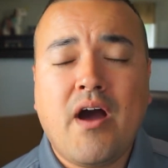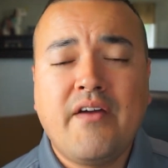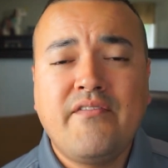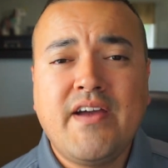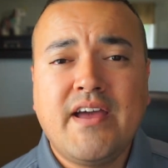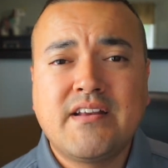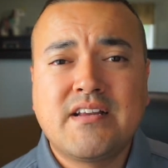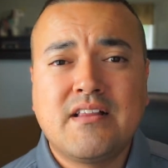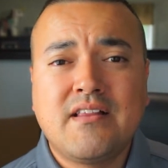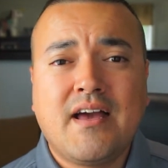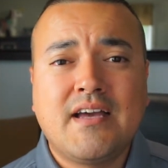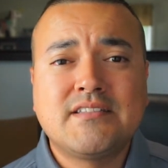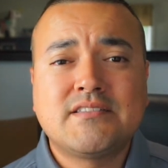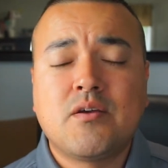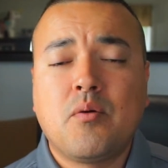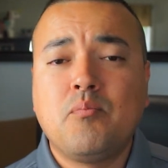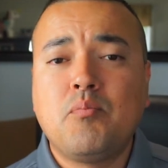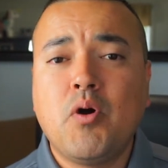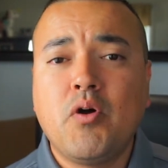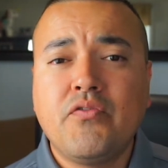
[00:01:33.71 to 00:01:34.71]
I've had clients
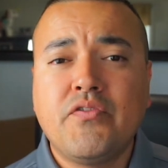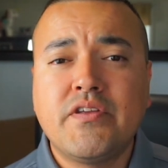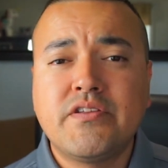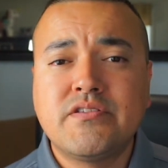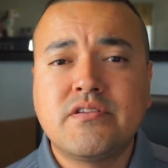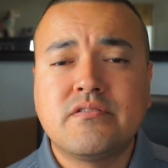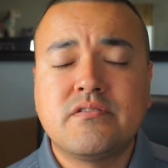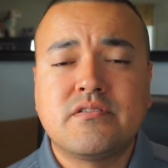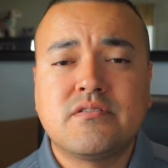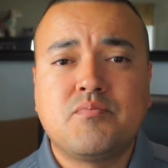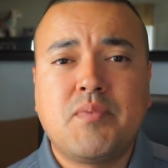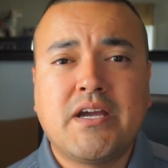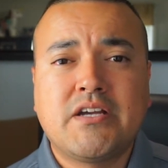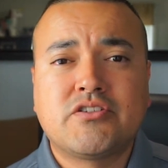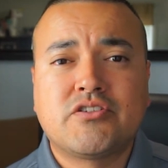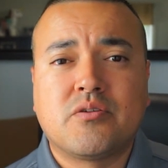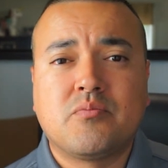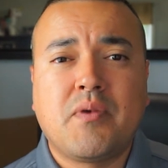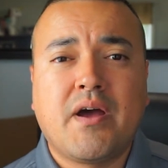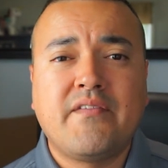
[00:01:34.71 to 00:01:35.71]
on both ends of the spectrum.